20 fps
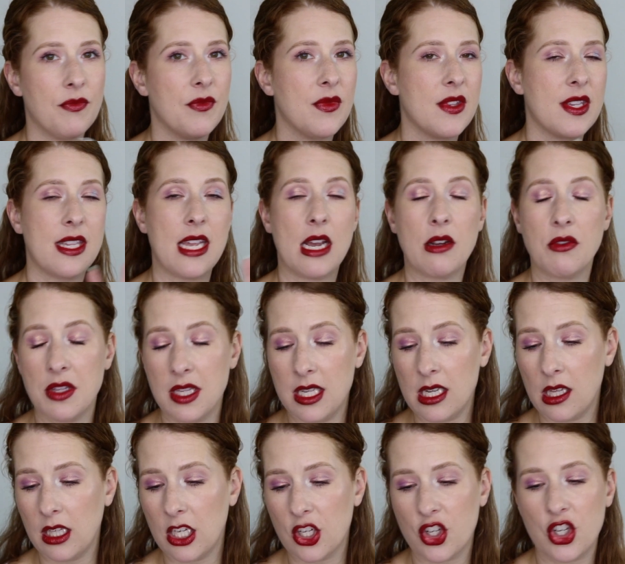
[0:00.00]
sounds
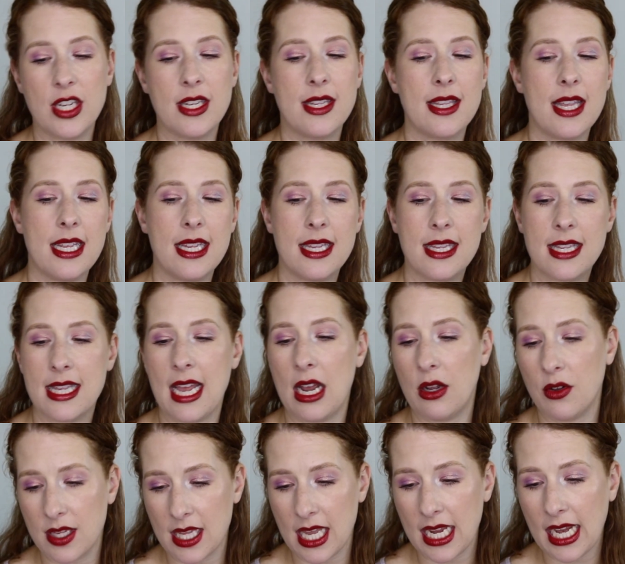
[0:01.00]
delicious,
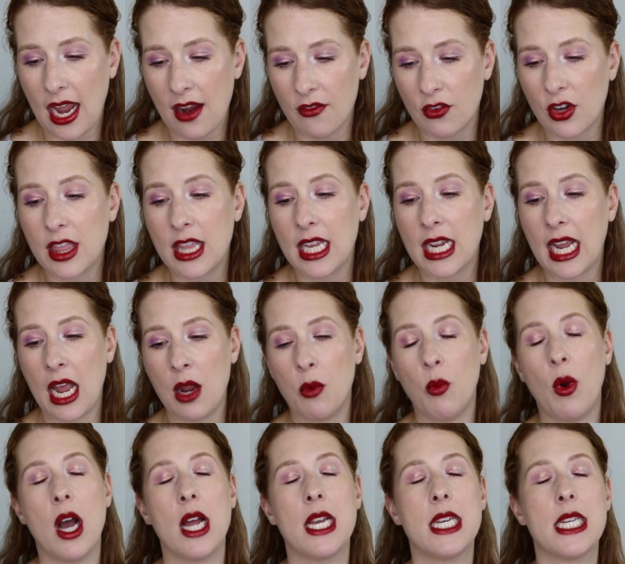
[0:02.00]
sounds like everything I
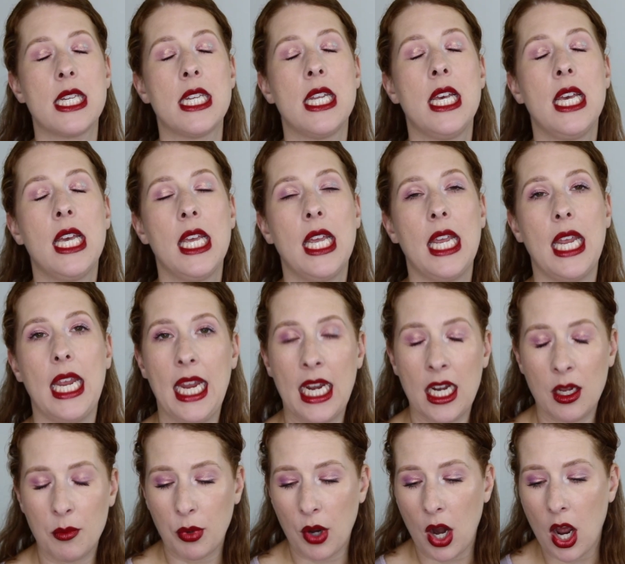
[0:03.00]
want in
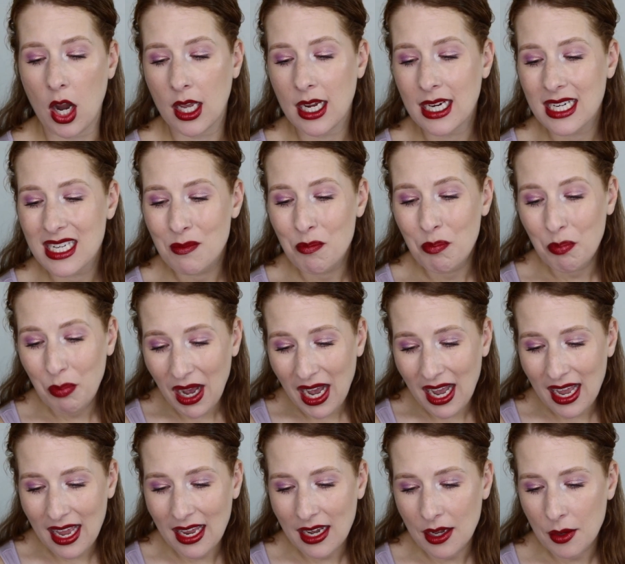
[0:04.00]
a product,
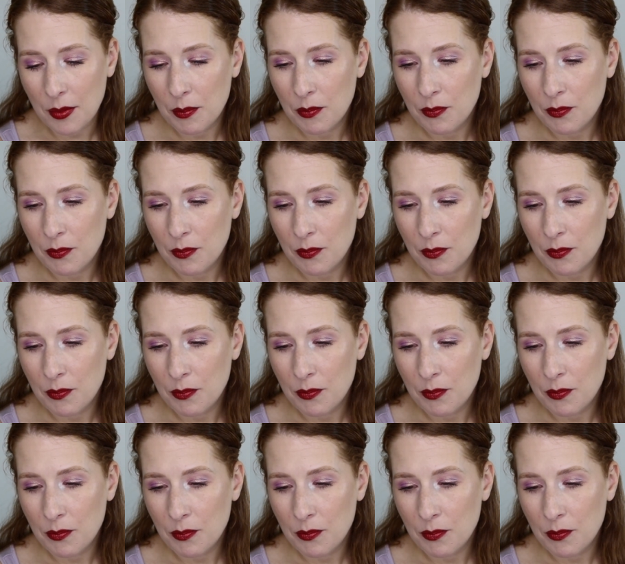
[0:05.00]
but